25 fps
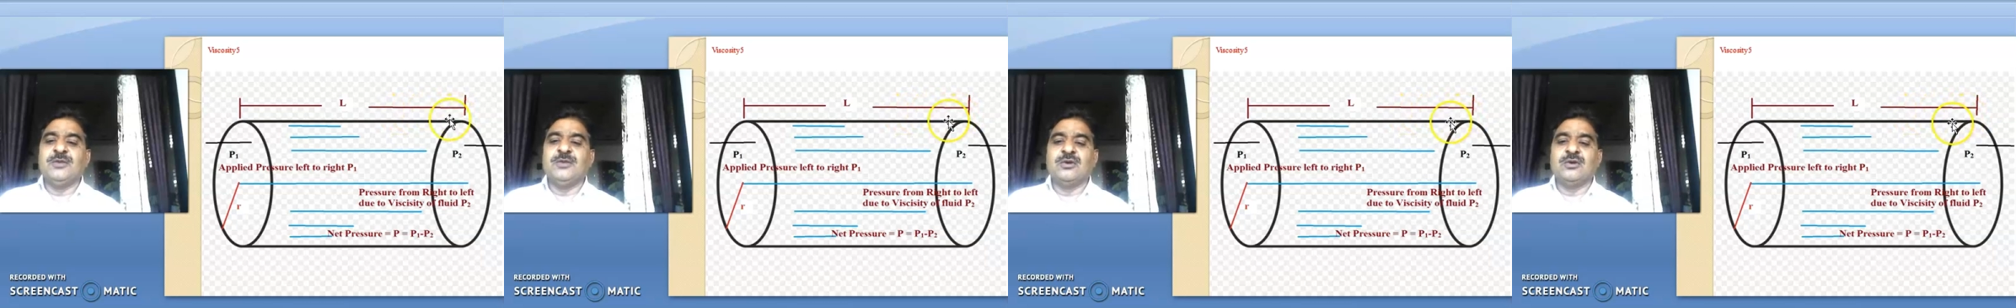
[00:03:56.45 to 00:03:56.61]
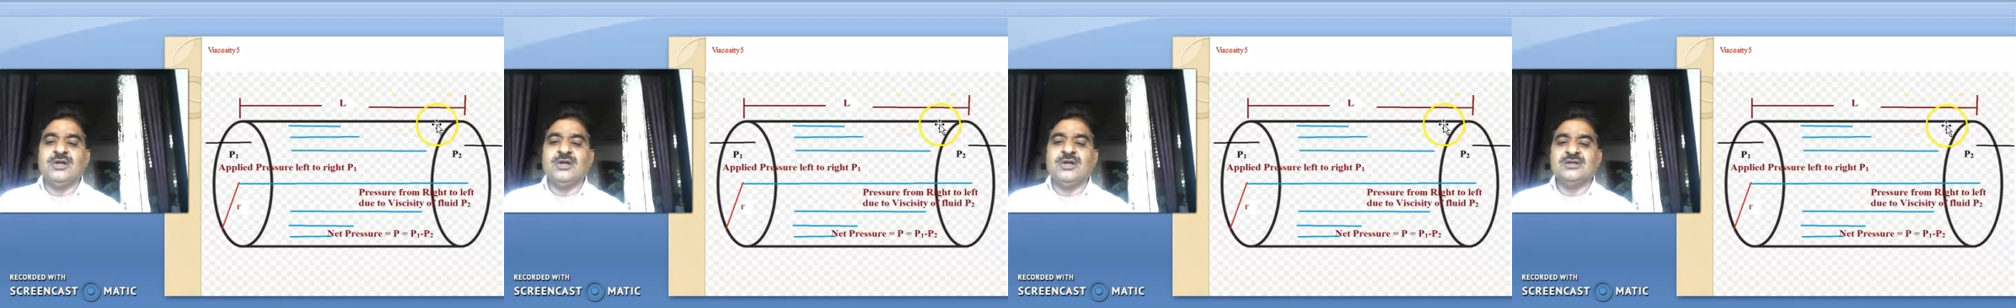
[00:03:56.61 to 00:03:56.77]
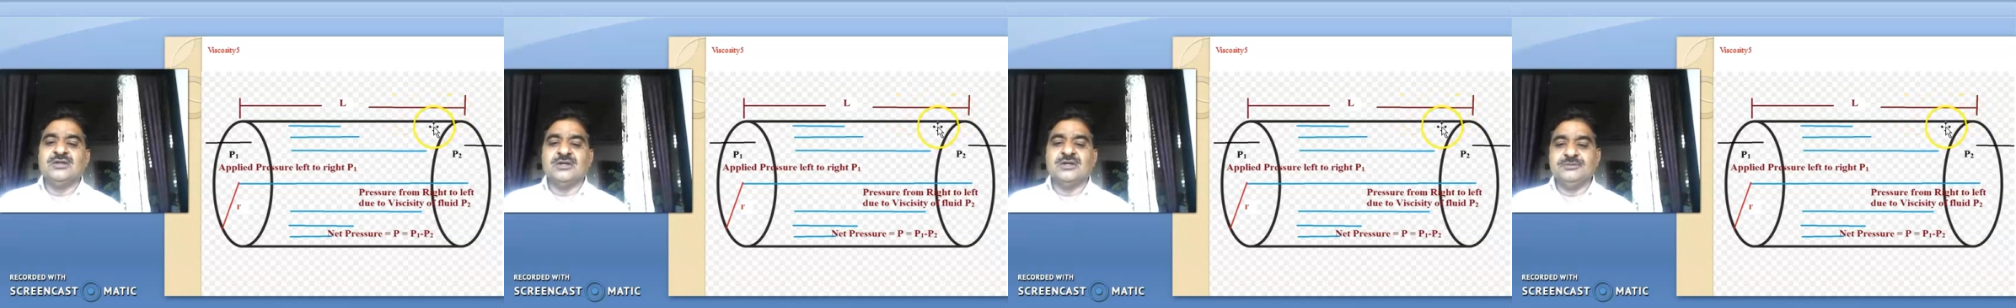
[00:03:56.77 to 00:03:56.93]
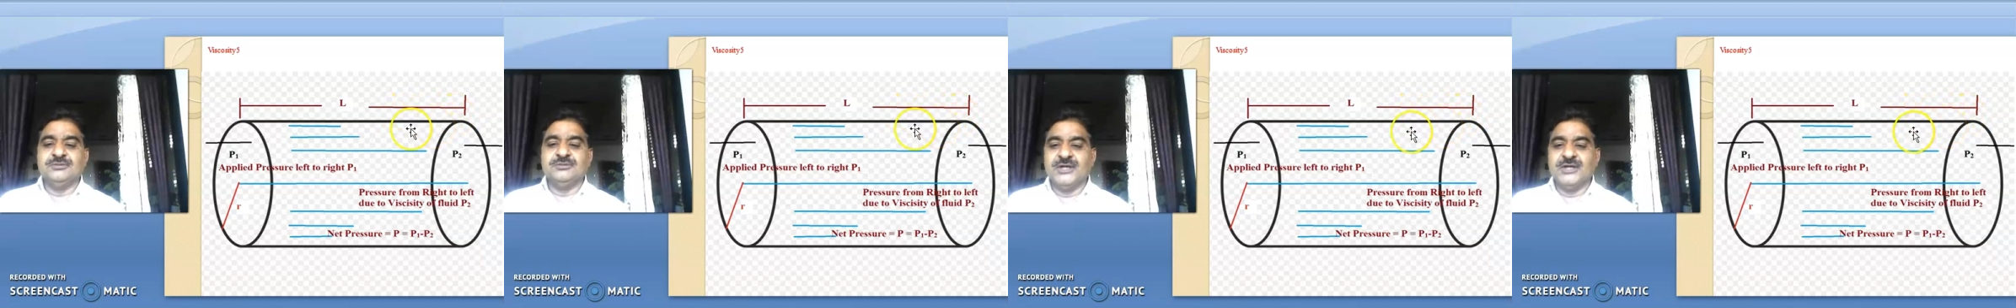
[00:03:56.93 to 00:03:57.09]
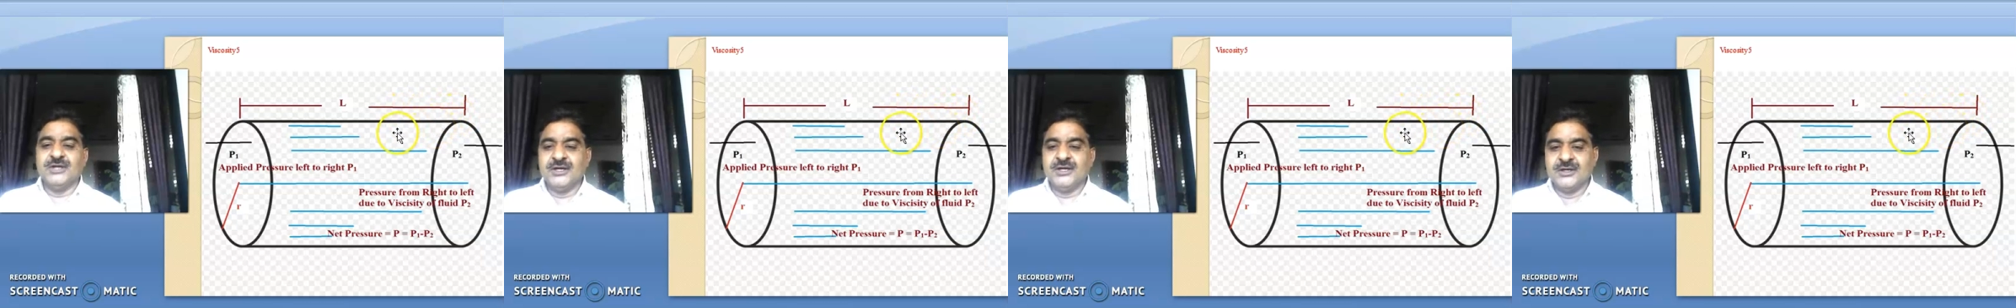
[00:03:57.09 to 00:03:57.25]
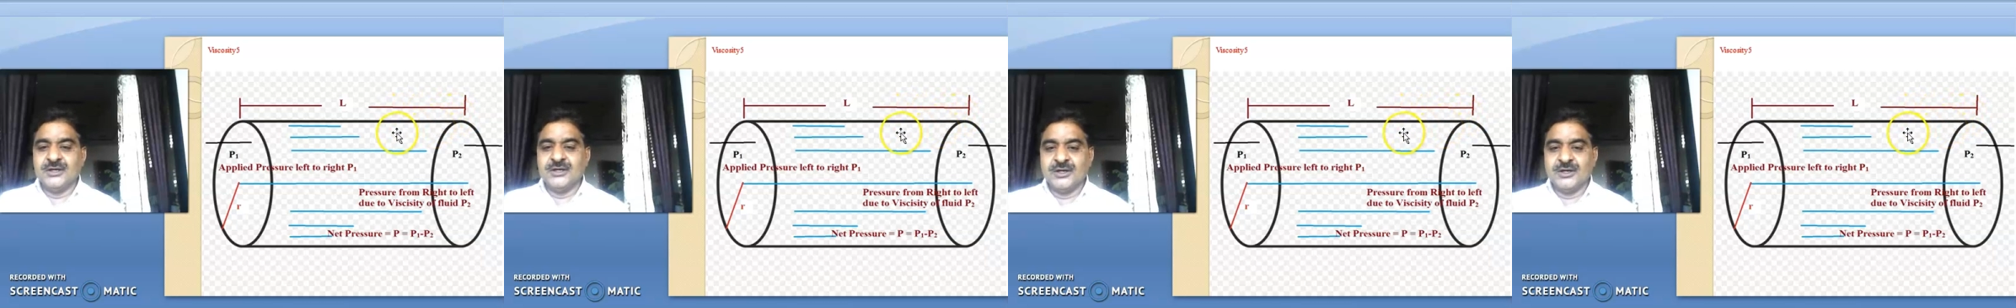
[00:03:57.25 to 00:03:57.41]
or length of
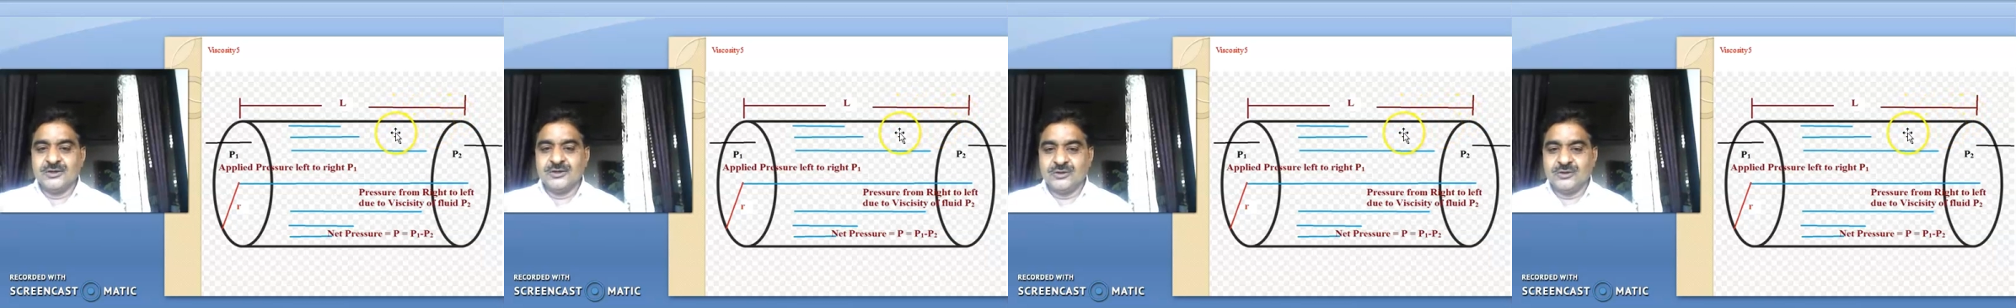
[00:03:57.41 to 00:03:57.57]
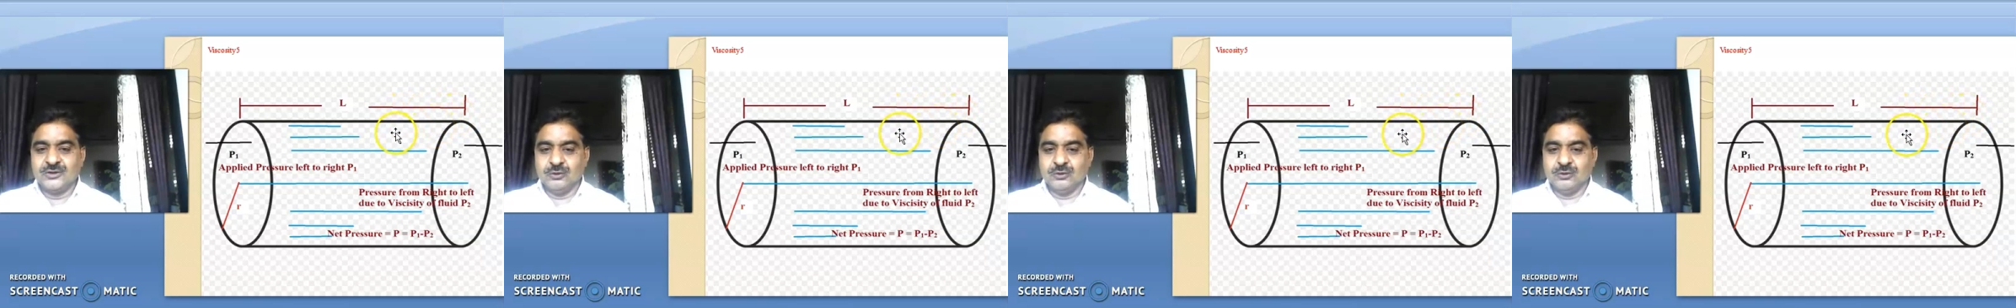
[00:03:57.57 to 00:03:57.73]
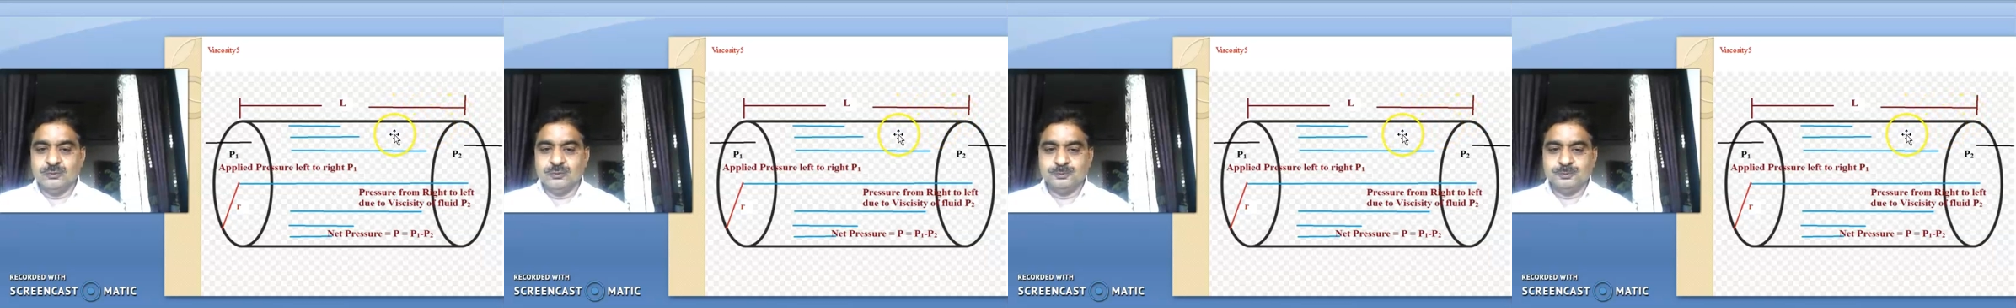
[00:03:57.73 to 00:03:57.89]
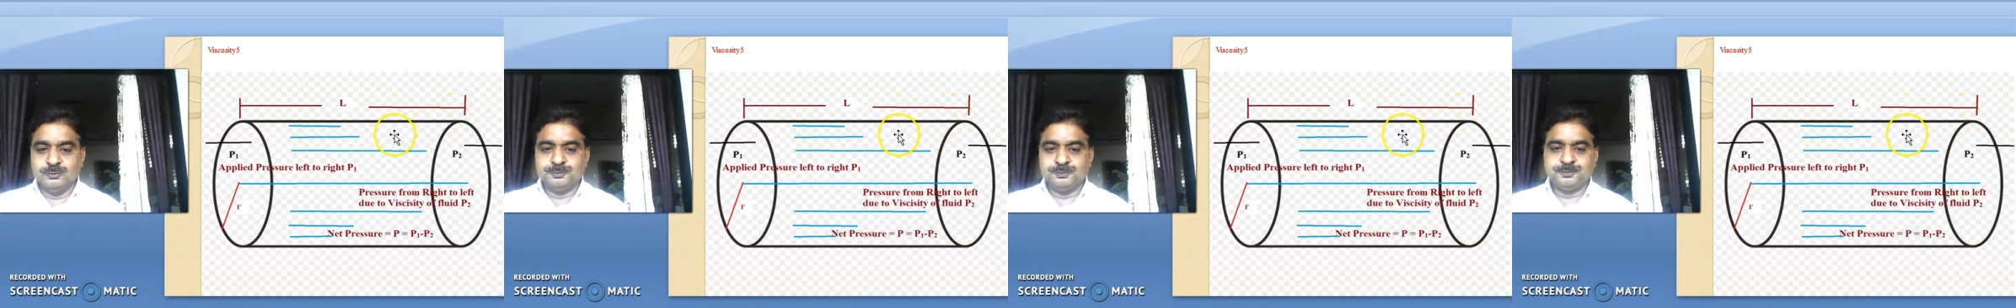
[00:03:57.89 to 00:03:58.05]
the tube.